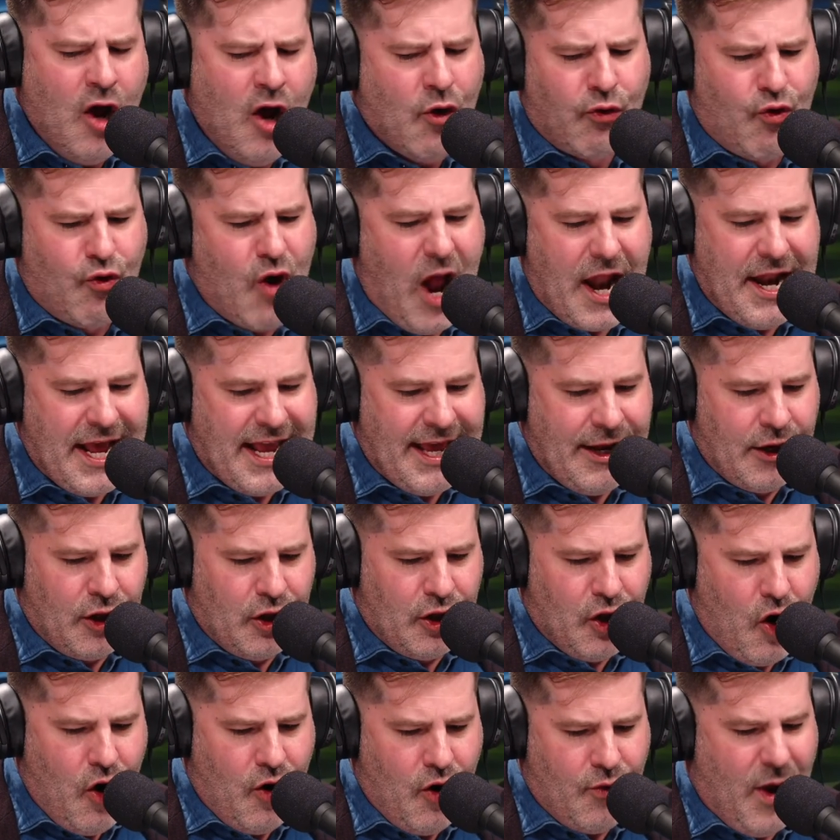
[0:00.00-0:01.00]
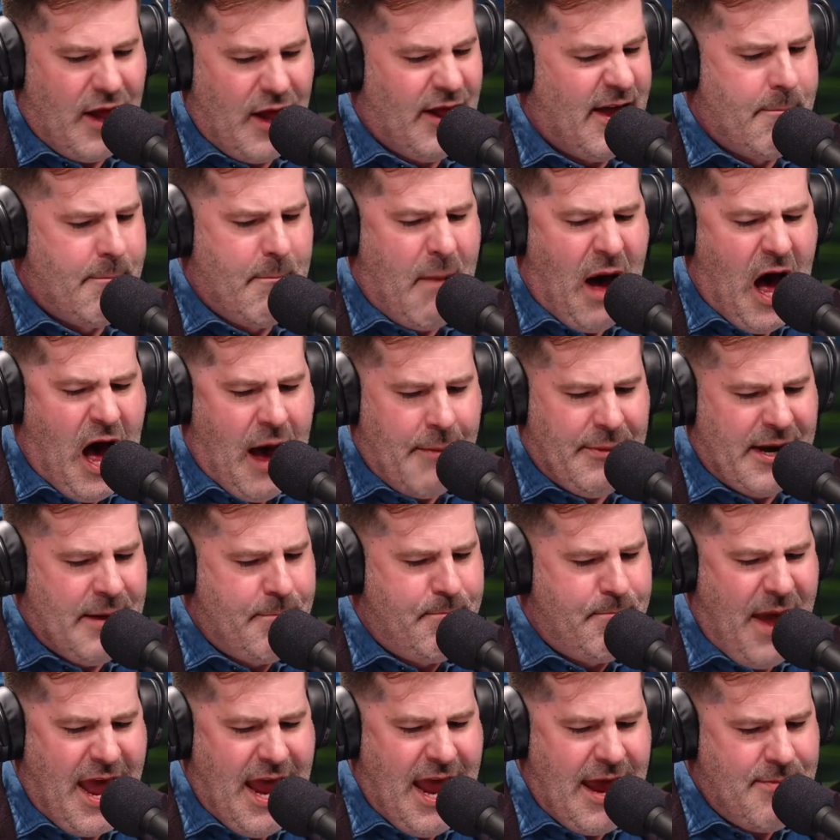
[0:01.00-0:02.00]
running it alone while a mom and a
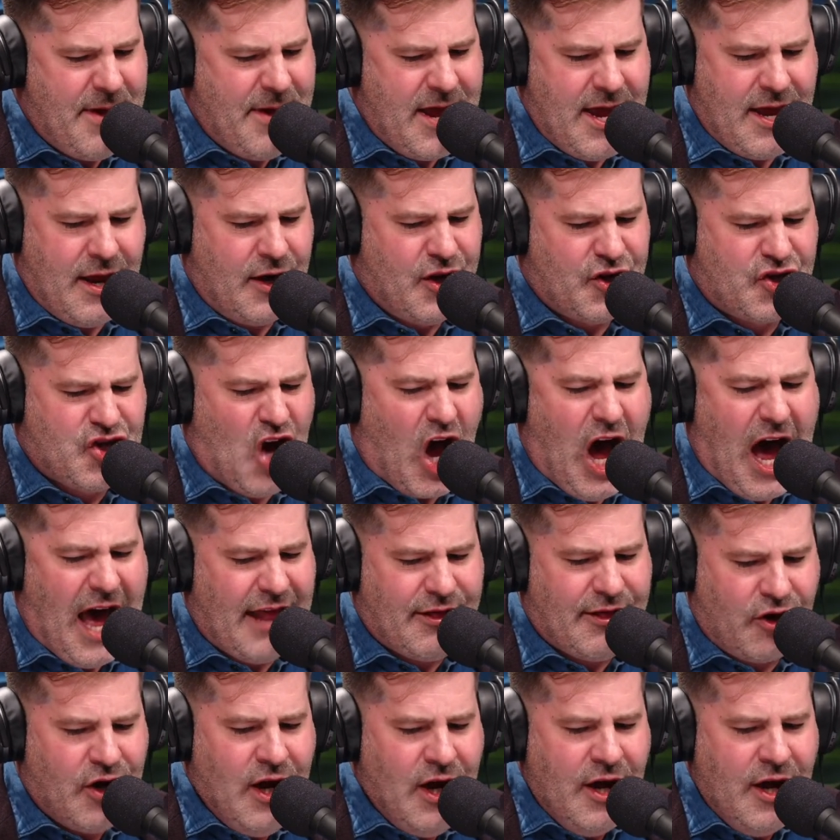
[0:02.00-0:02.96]
baby and a toddler,